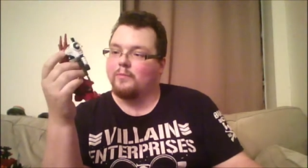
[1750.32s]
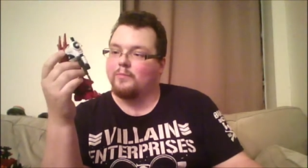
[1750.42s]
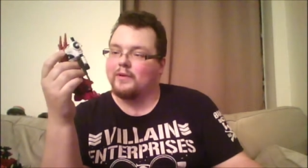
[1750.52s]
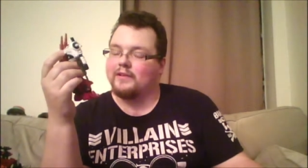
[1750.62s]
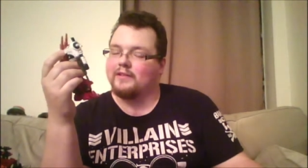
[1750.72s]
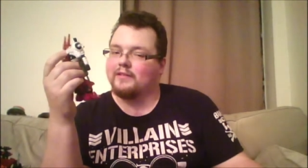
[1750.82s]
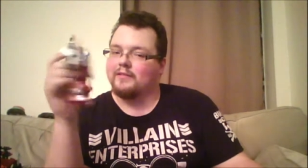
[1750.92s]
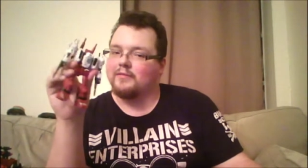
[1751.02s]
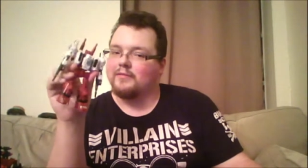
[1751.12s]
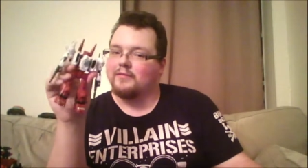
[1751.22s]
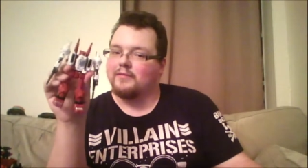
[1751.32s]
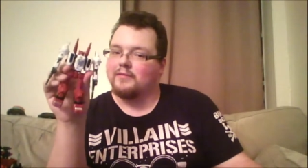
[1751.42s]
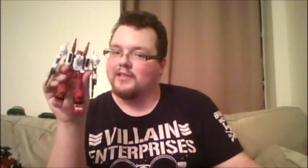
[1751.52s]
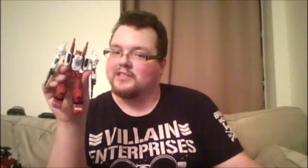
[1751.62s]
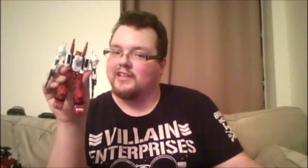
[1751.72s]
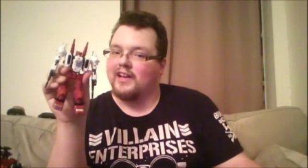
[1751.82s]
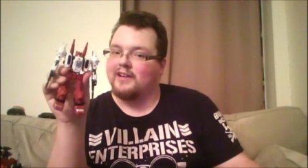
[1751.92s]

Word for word: But this guy